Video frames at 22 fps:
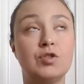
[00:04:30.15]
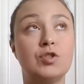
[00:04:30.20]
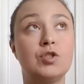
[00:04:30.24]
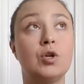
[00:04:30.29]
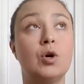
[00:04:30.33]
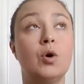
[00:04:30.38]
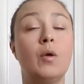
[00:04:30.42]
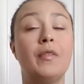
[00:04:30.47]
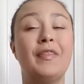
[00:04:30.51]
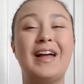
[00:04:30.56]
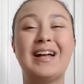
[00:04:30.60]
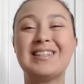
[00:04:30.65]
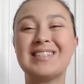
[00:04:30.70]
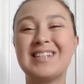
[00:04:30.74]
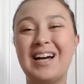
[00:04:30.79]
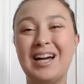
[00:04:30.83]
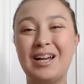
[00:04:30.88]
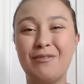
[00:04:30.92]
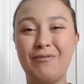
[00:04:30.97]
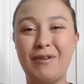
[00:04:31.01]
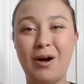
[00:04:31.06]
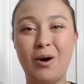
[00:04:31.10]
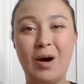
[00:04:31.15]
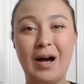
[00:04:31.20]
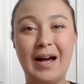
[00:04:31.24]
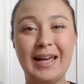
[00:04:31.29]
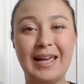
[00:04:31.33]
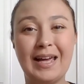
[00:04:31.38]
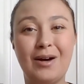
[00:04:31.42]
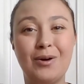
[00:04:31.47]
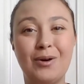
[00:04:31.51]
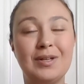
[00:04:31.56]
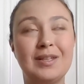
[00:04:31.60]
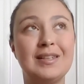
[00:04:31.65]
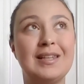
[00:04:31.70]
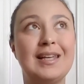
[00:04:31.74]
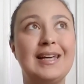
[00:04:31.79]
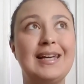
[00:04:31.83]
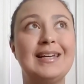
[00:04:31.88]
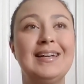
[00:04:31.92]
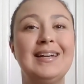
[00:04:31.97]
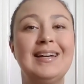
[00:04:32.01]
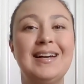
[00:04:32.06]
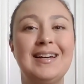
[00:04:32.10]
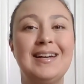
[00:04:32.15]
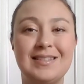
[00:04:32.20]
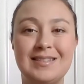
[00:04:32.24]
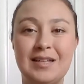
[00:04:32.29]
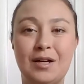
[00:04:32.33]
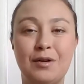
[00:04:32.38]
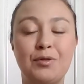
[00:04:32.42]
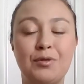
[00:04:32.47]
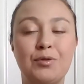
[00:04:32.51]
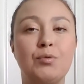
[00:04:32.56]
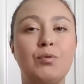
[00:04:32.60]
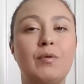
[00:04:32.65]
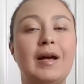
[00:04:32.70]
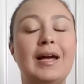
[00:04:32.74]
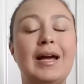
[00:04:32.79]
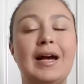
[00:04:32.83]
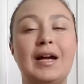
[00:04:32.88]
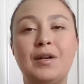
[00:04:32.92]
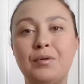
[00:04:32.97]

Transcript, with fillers: So that's kind of how I calculate sell-through rate.